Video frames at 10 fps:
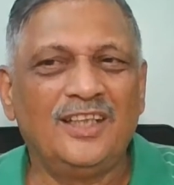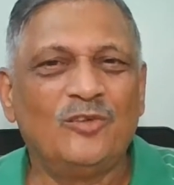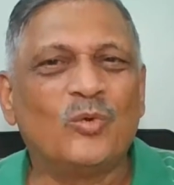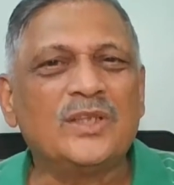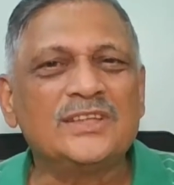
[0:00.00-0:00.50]

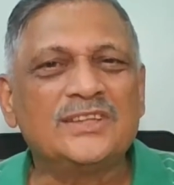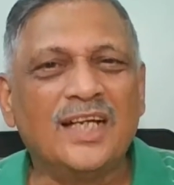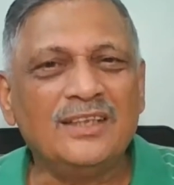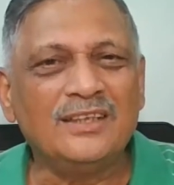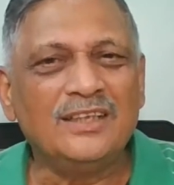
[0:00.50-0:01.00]
What is
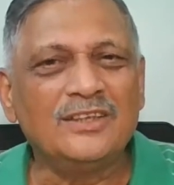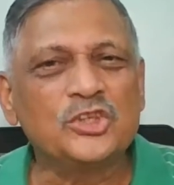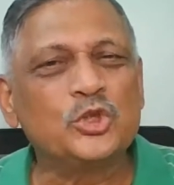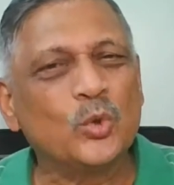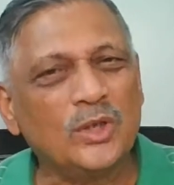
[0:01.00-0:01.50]
done in the
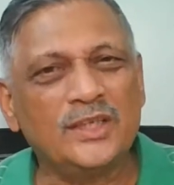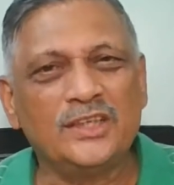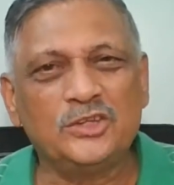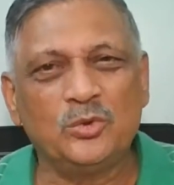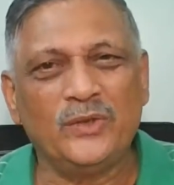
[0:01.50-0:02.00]

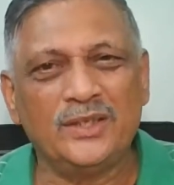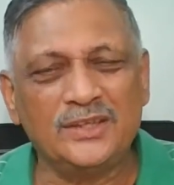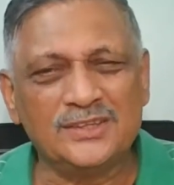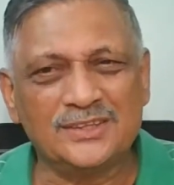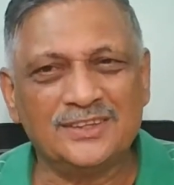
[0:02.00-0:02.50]
Shukla Yajurveda
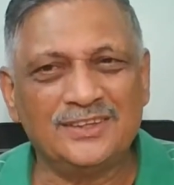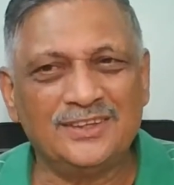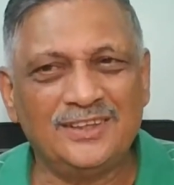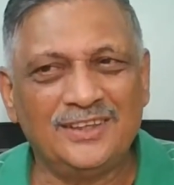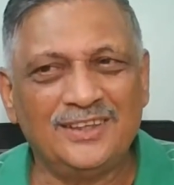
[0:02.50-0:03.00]
is
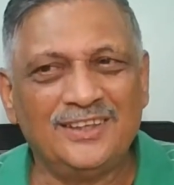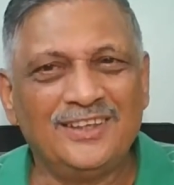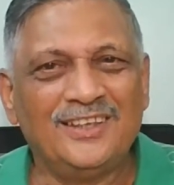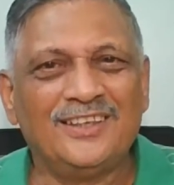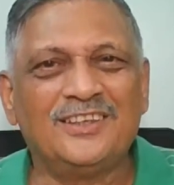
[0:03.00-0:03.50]

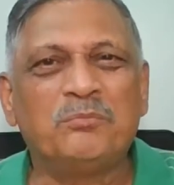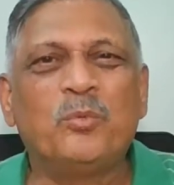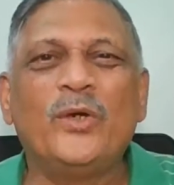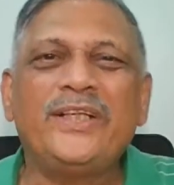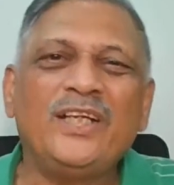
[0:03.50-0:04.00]
the
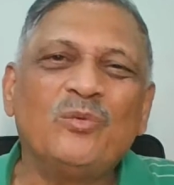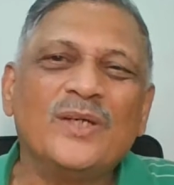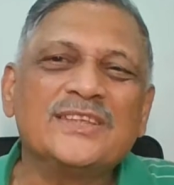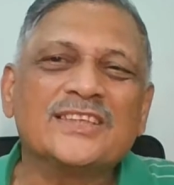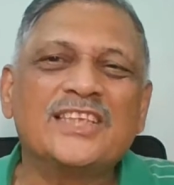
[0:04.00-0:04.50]
poetic
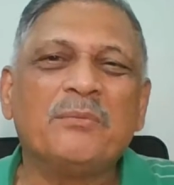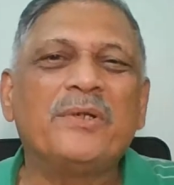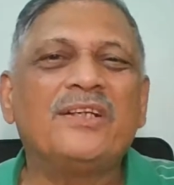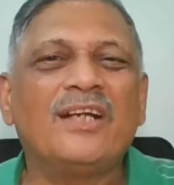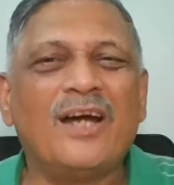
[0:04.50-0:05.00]
ones are
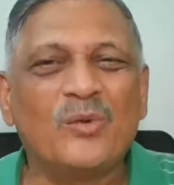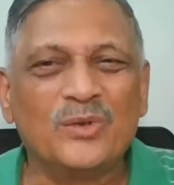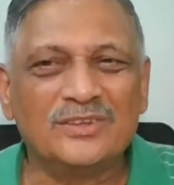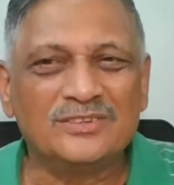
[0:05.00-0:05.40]
separated out